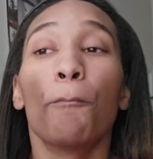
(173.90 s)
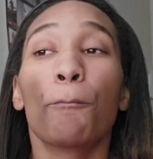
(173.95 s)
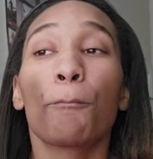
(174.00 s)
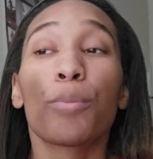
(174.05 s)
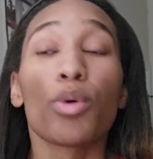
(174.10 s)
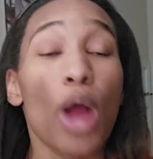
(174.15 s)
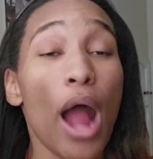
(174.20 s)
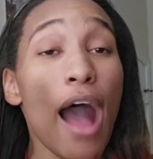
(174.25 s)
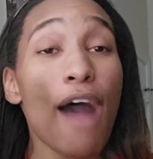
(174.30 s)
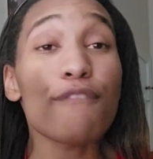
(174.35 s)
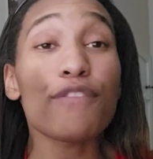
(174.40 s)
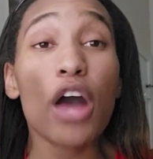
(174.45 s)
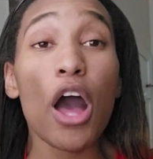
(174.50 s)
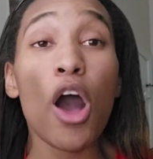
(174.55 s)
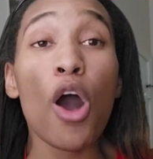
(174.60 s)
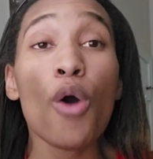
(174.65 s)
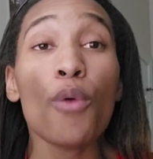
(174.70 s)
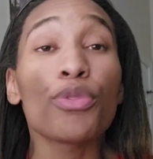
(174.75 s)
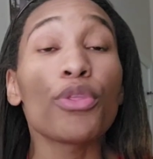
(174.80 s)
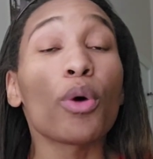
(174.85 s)

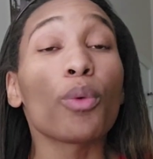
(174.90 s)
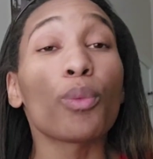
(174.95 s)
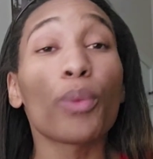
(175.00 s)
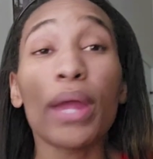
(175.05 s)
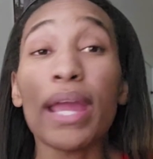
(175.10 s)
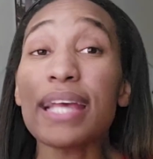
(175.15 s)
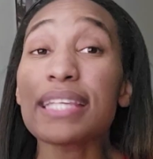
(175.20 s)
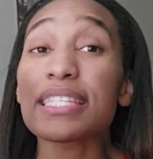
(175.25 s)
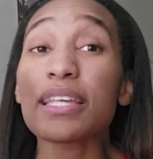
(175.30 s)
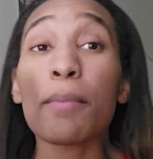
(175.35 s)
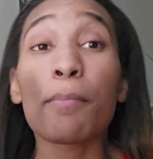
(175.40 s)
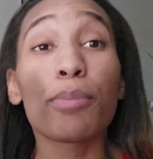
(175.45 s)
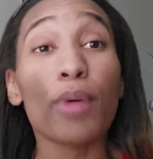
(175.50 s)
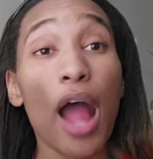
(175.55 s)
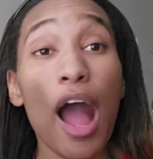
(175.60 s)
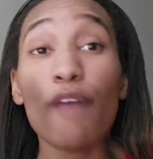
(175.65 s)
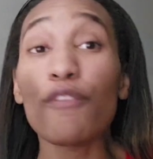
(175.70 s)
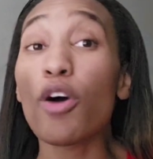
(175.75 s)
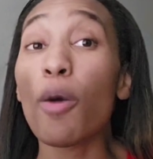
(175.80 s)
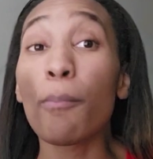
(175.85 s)
Bravo, the reason
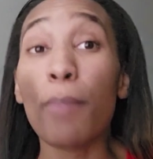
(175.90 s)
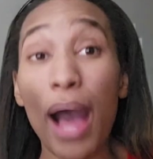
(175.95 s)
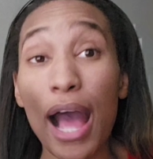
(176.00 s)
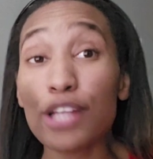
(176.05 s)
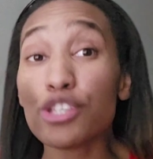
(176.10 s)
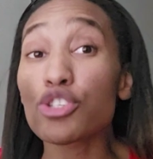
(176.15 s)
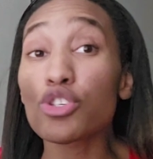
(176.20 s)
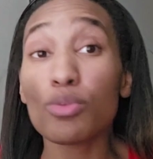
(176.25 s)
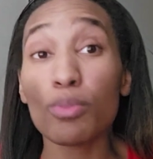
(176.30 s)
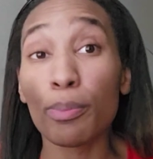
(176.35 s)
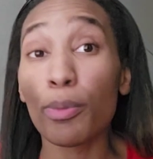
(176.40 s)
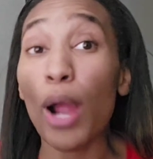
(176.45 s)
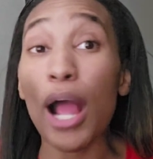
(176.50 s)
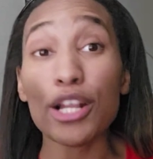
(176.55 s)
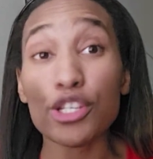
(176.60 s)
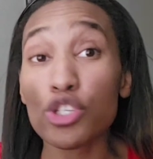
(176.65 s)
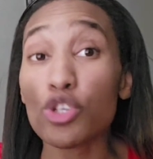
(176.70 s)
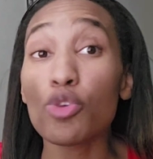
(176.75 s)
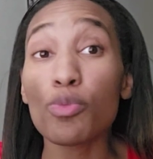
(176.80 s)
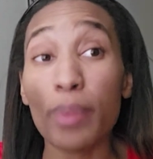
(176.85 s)
Bravo brought you,
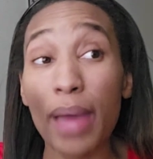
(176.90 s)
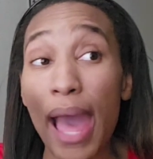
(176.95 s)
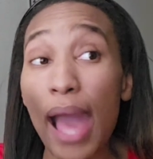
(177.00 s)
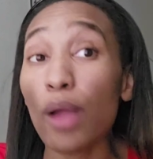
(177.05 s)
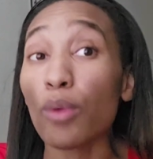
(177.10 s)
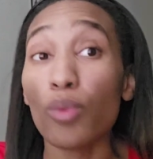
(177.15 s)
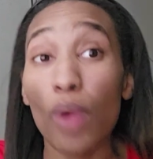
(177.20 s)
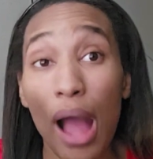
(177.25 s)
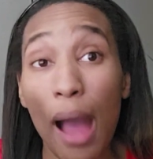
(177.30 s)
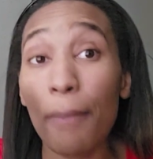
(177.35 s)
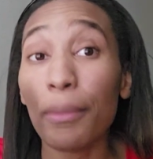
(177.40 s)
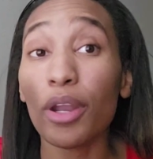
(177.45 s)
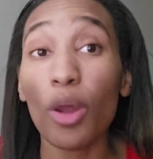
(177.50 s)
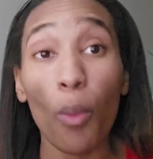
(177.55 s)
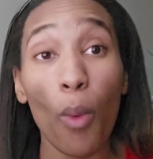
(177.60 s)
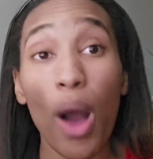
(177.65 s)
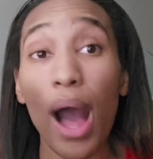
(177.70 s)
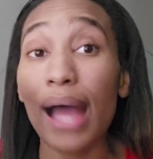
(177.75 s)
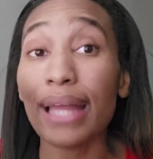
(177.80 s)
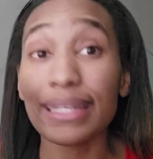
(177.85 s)
brought you back, Robyn and
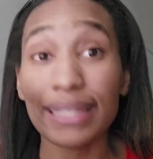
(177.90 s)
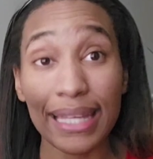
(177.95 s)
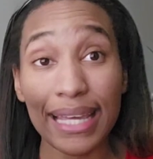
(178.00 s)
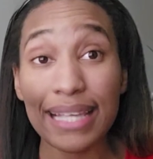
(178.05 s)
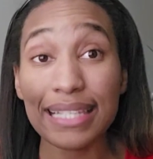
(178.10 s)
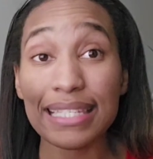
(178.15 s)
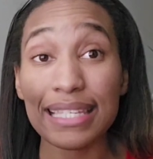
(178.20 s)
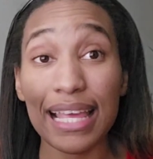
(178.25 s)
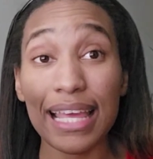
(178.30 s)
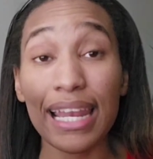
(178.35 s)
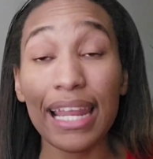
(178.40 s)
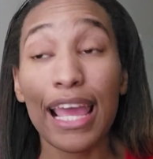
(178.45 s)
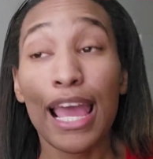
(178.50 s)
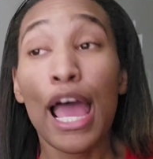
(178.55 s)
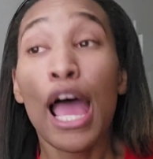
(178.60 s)
Juan Dixon,